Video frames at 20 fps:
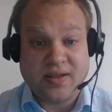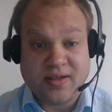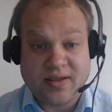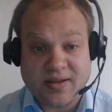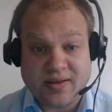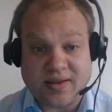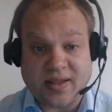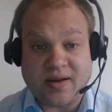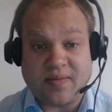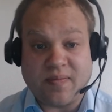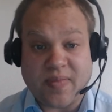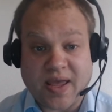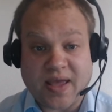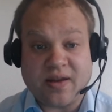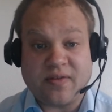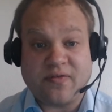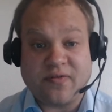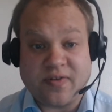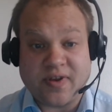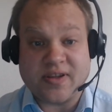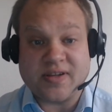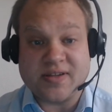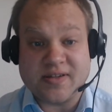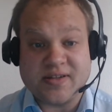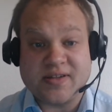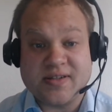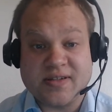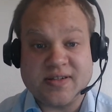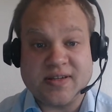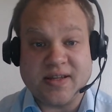that
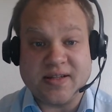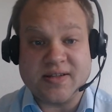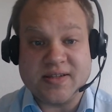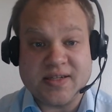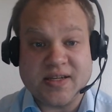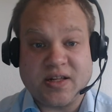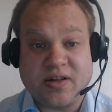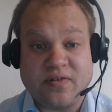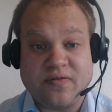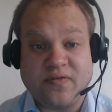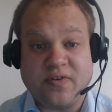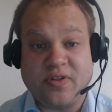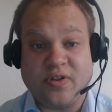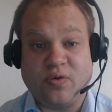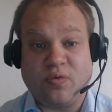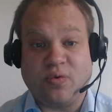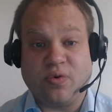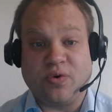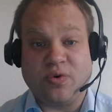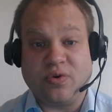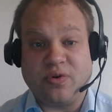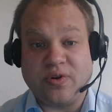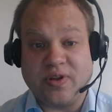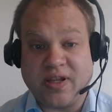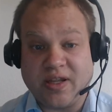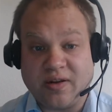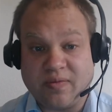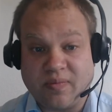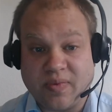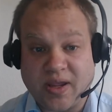manifests itself in the world
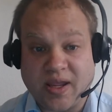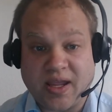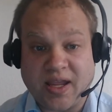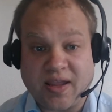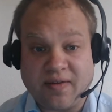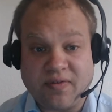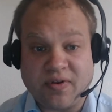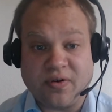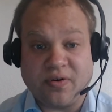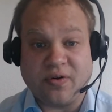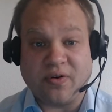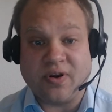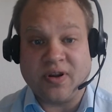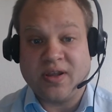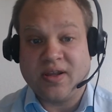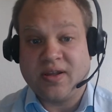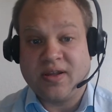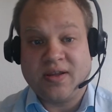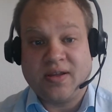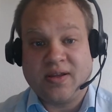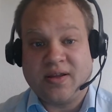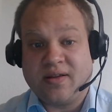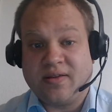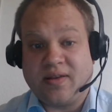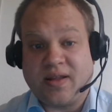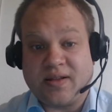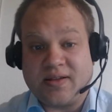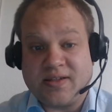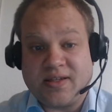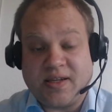in behavior
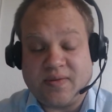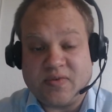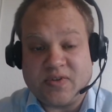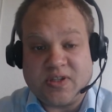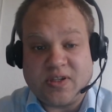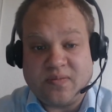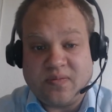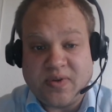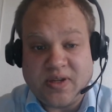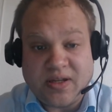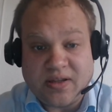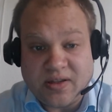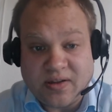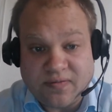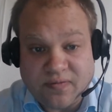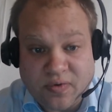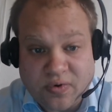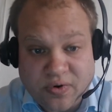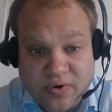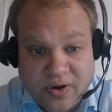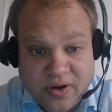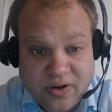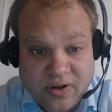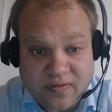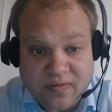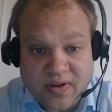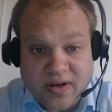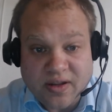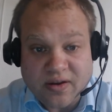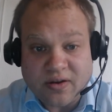that seems to be devoid
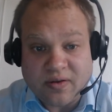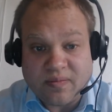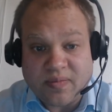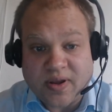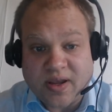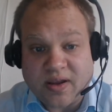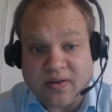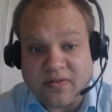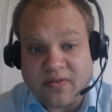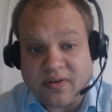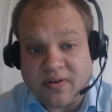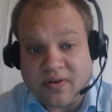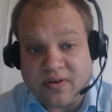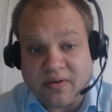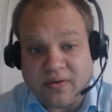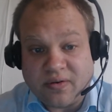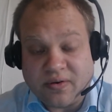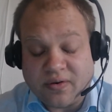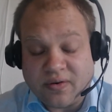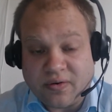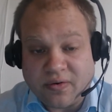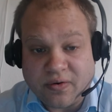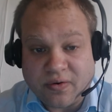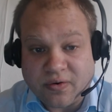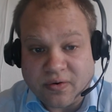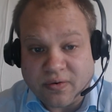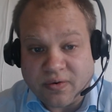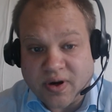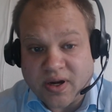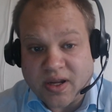of any compassion or
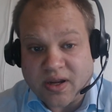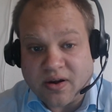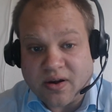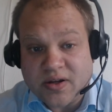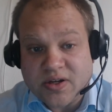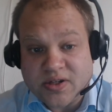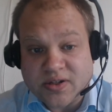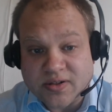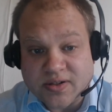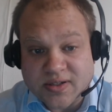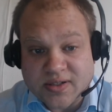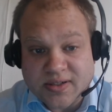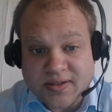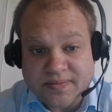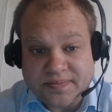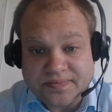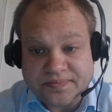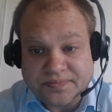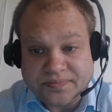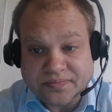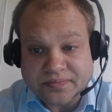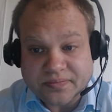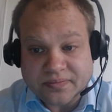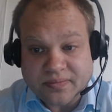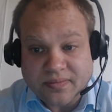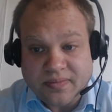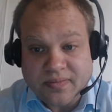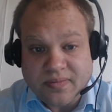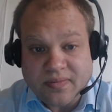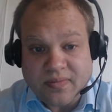any conscience.
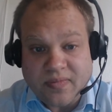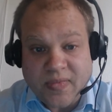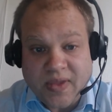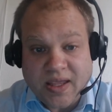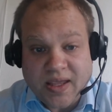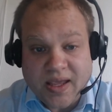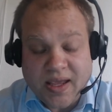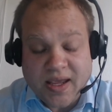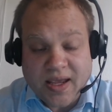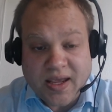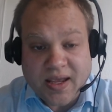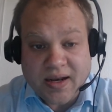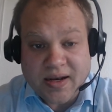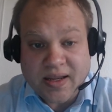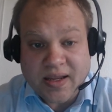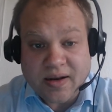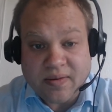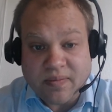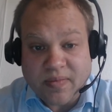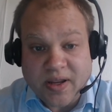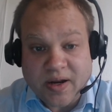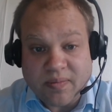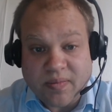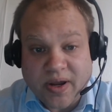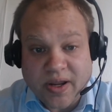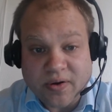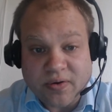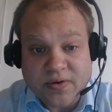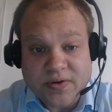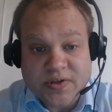And it
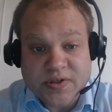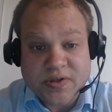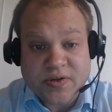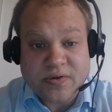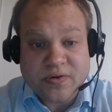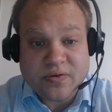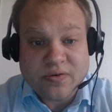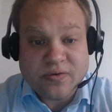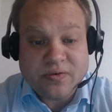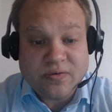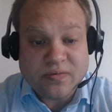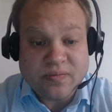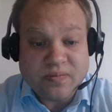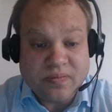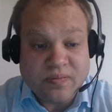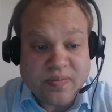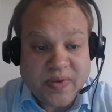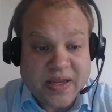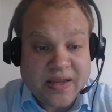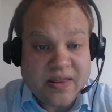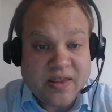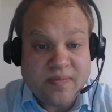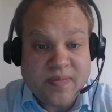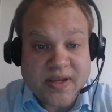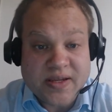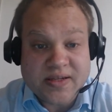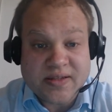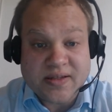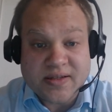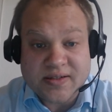might also be the
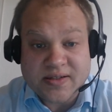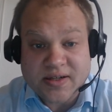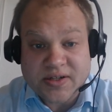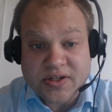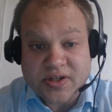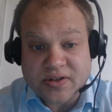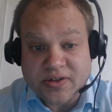best decision